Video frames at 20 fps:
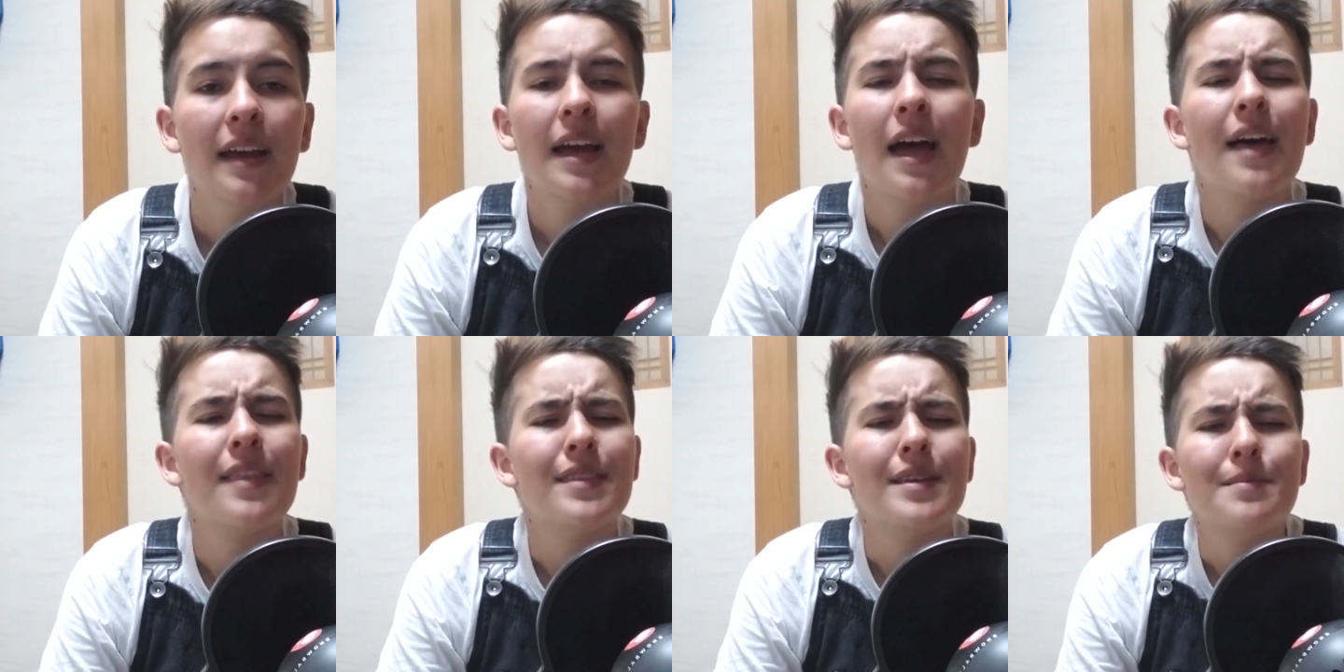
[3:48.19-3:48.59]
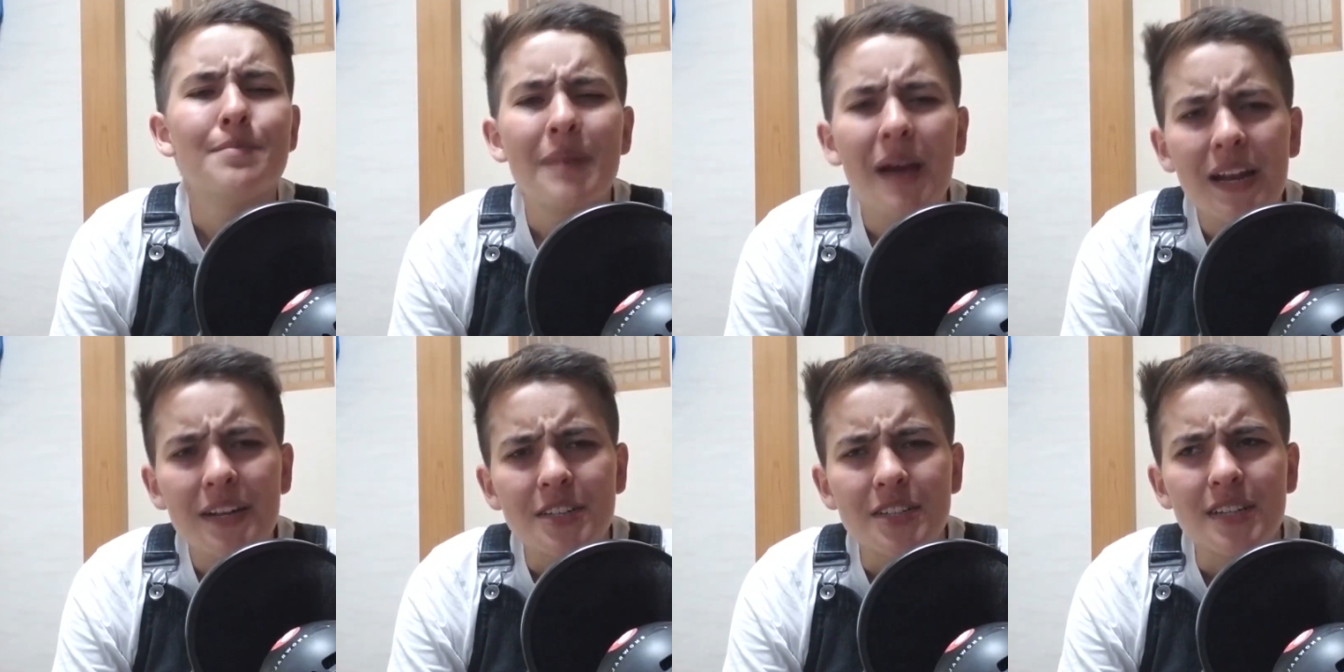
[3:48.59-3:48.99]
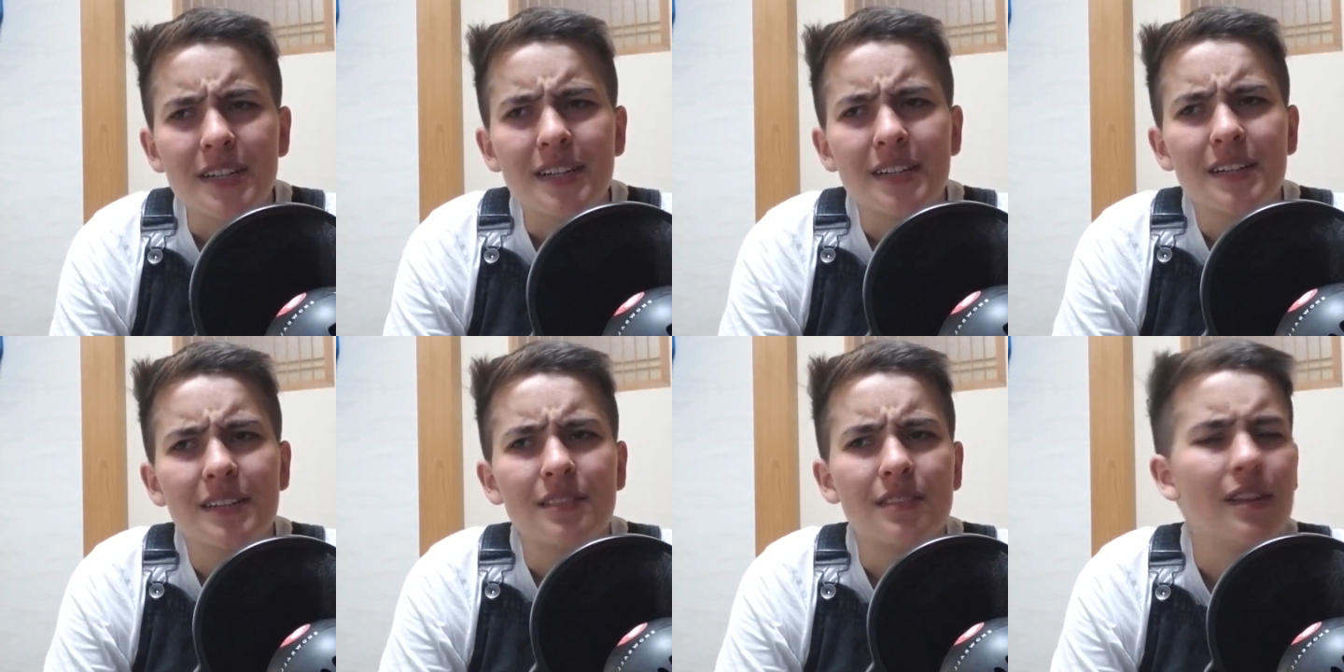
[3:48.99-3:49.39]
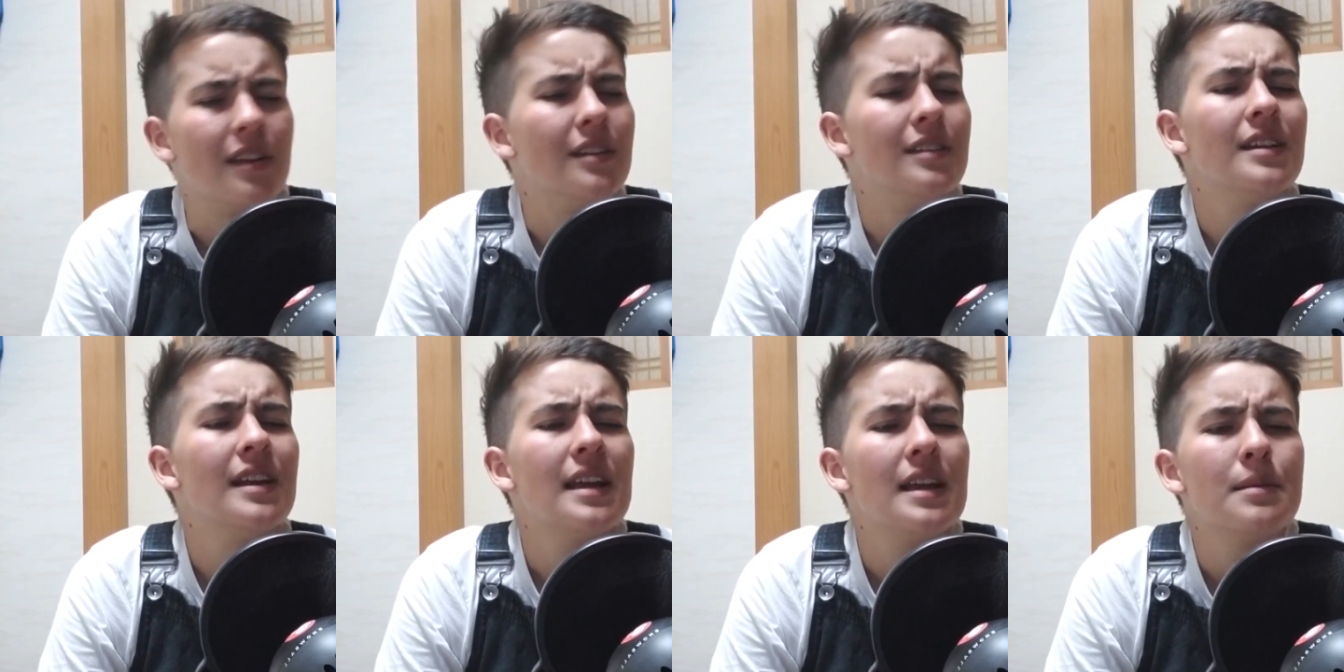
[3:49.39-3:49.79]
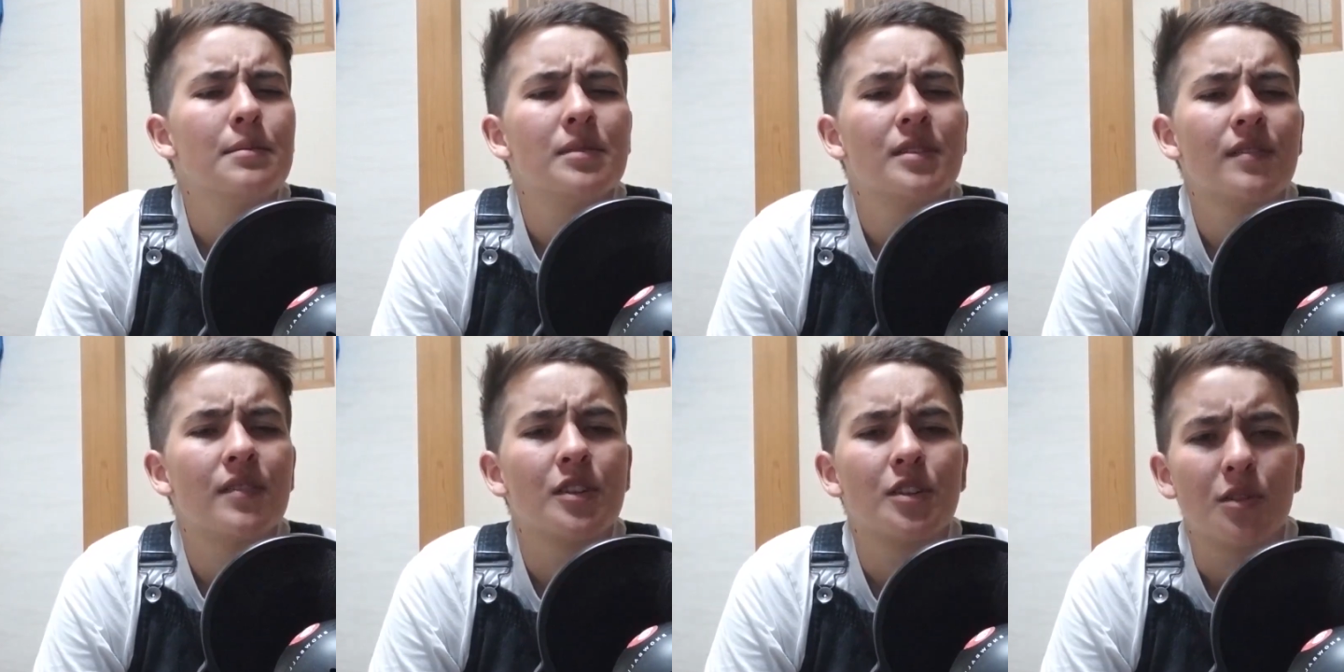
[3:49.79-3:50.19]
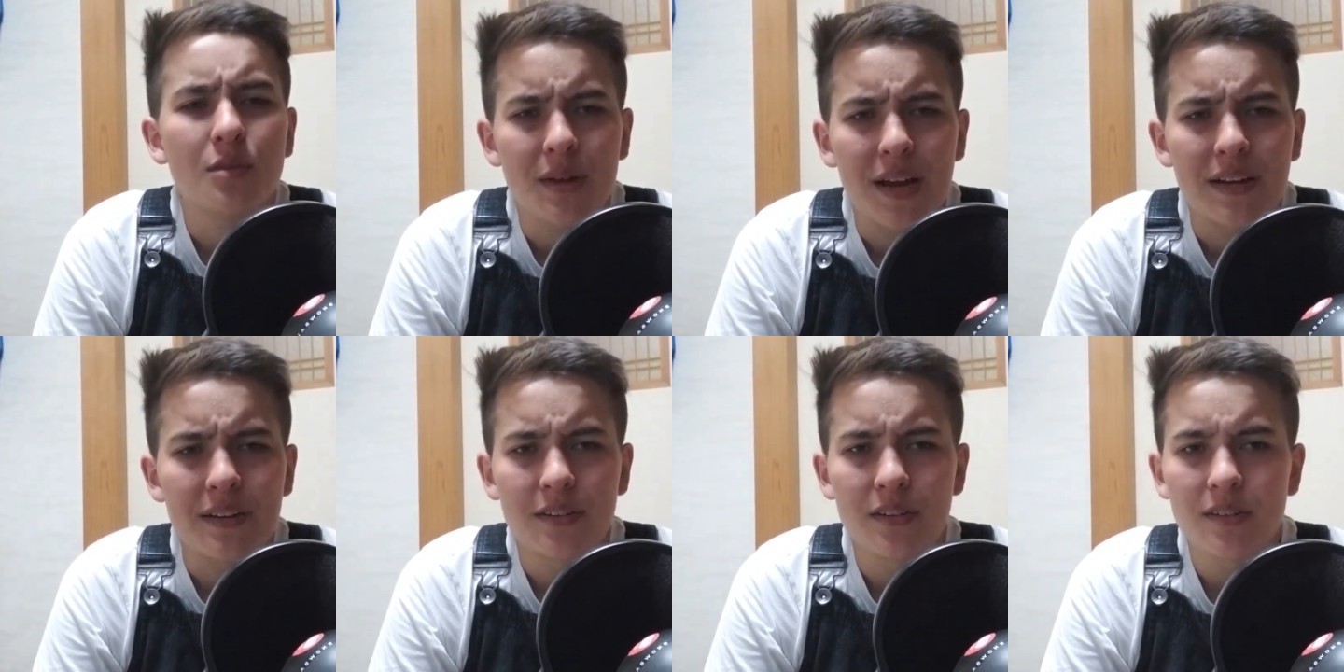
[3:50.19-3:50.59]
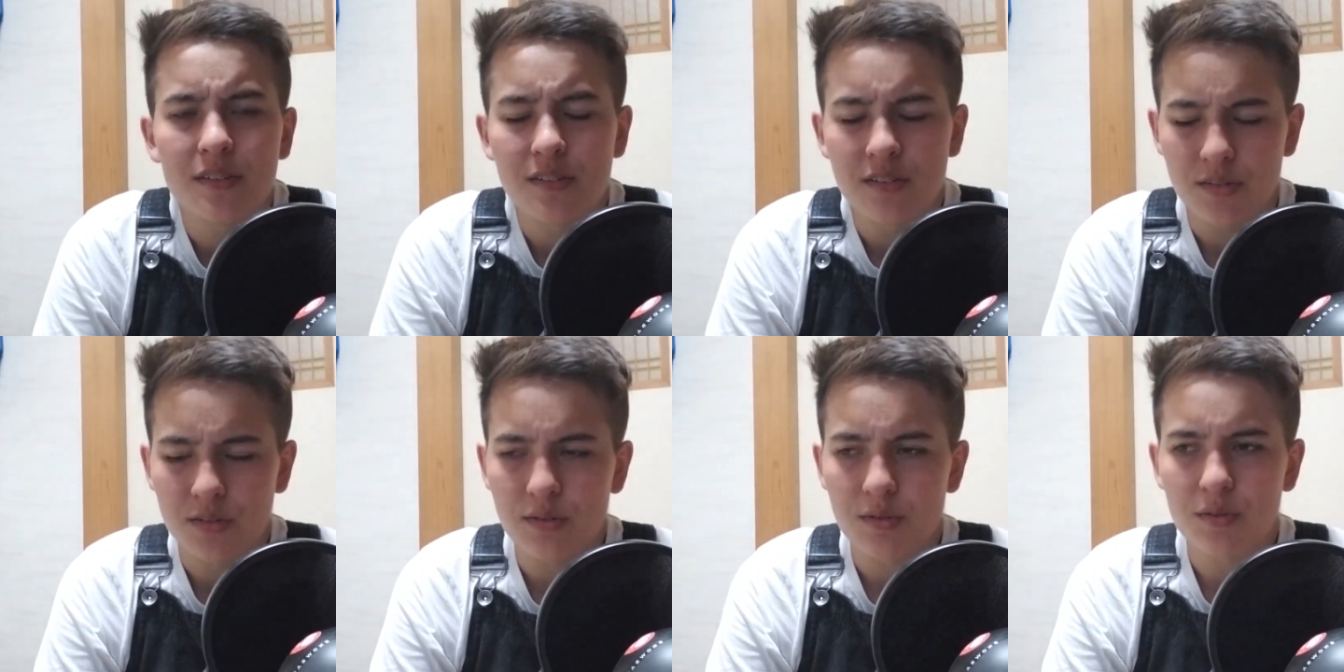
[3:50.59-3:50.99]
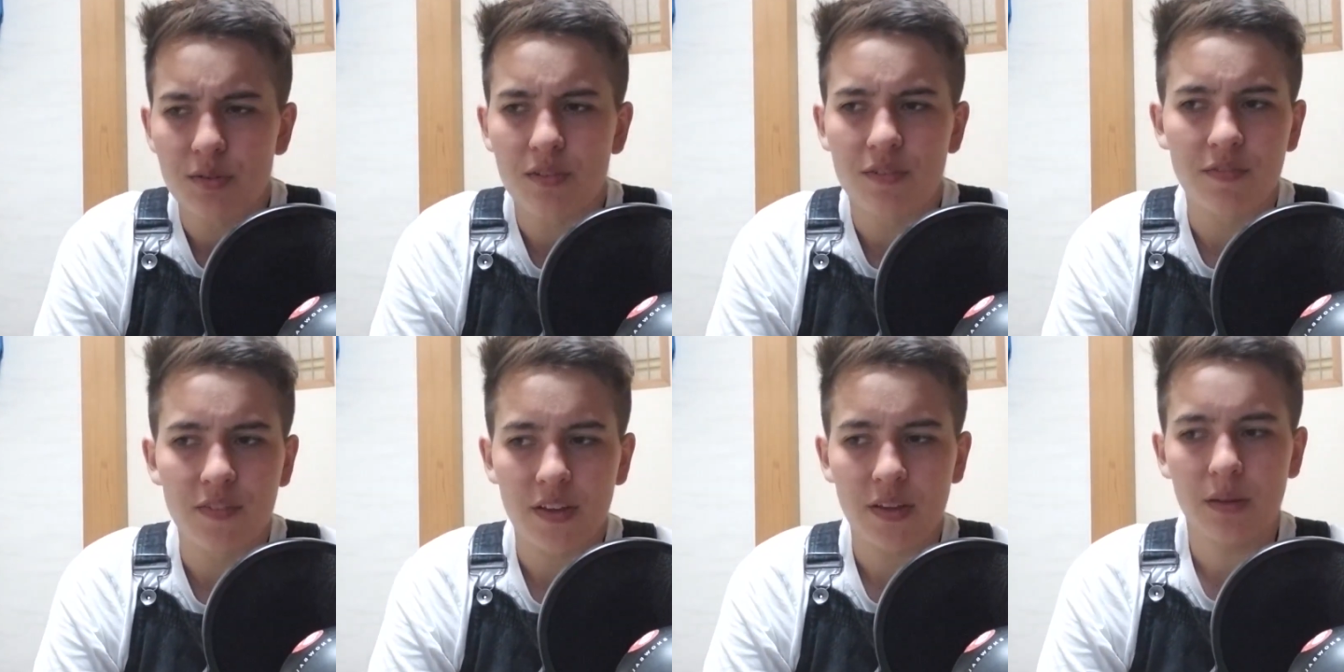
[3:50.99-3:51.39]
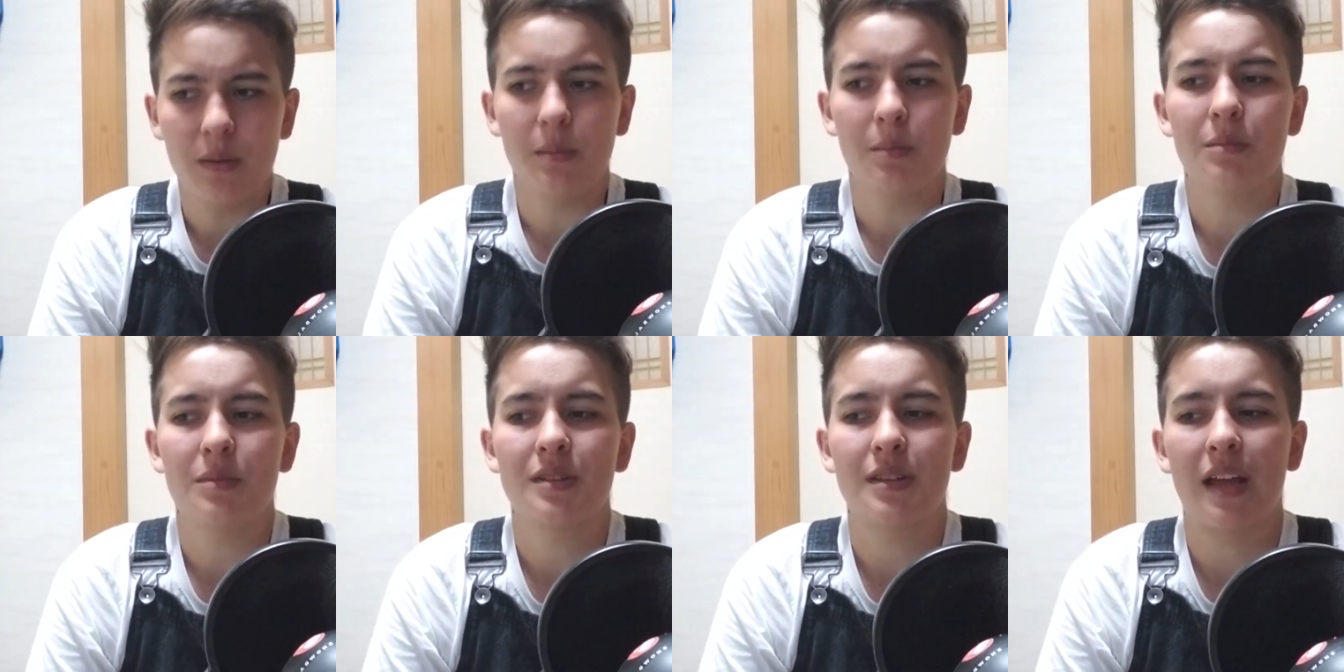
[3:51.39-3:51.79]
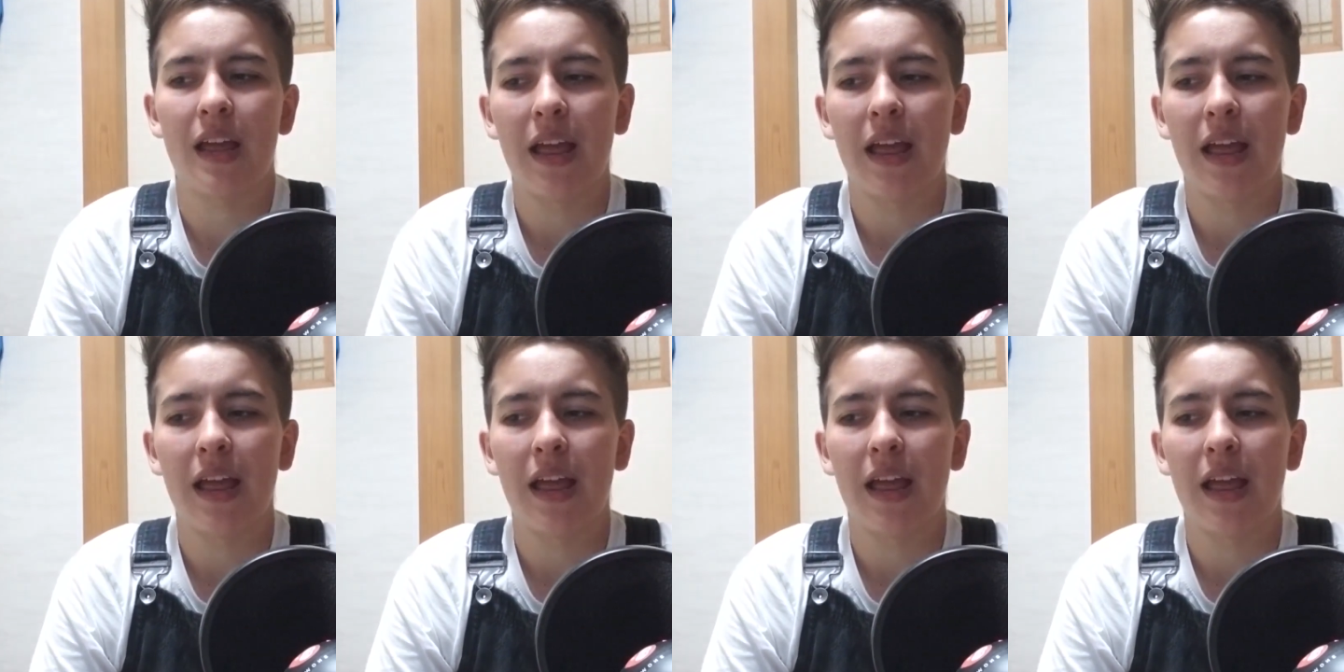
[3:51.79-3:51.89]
and then matching the names of the directors to the films,